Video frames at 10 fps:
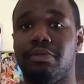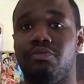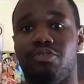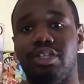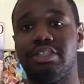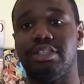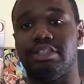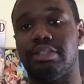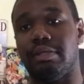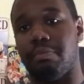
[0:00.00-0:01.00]
For
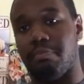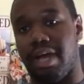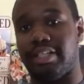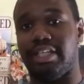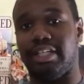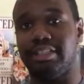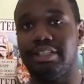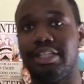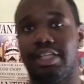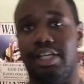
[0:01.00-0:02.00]
instance, my
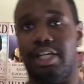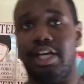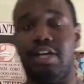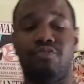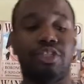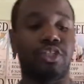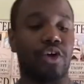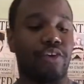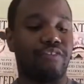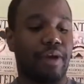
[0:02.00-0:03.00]
taste in
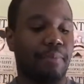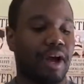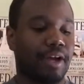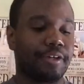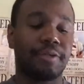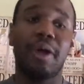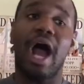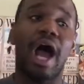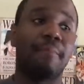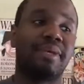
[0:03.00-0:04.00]
Resoria Vampire,
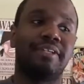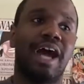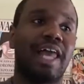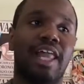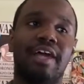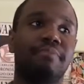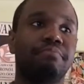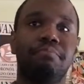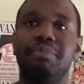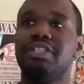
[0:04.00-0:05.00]
I like
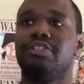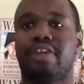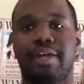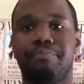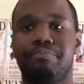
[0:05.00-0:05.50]
Mizure.